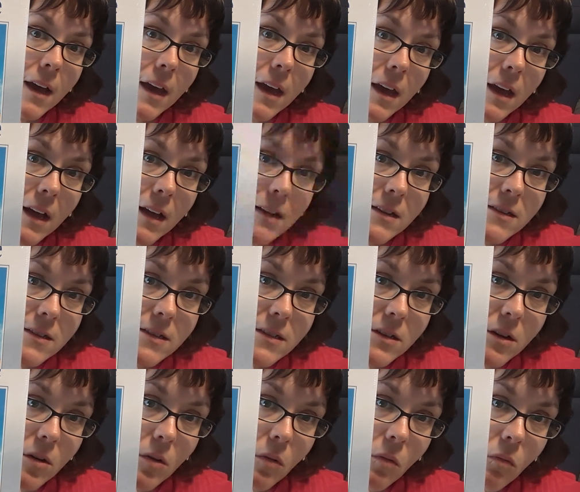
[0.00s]
And
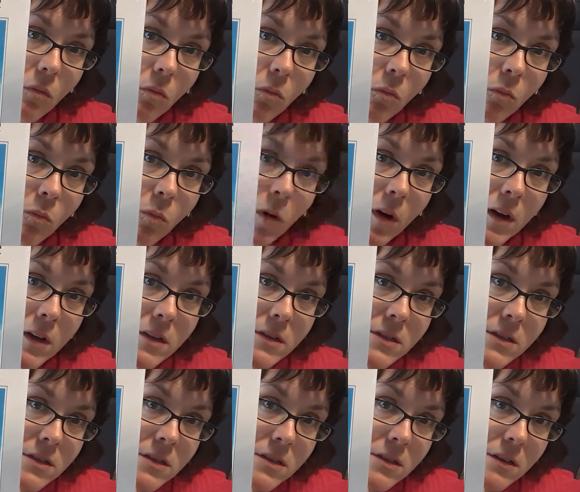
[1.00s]

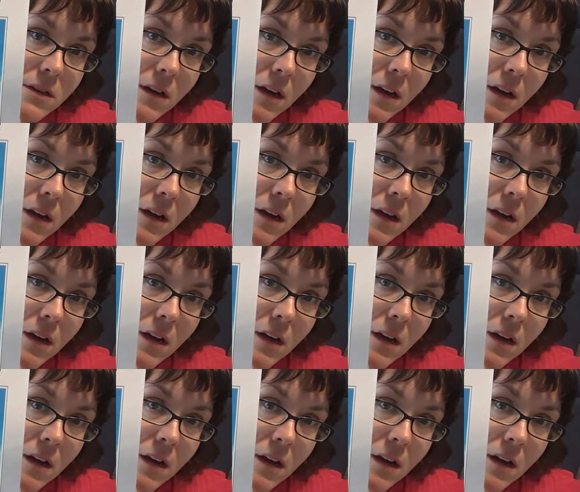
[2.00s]
what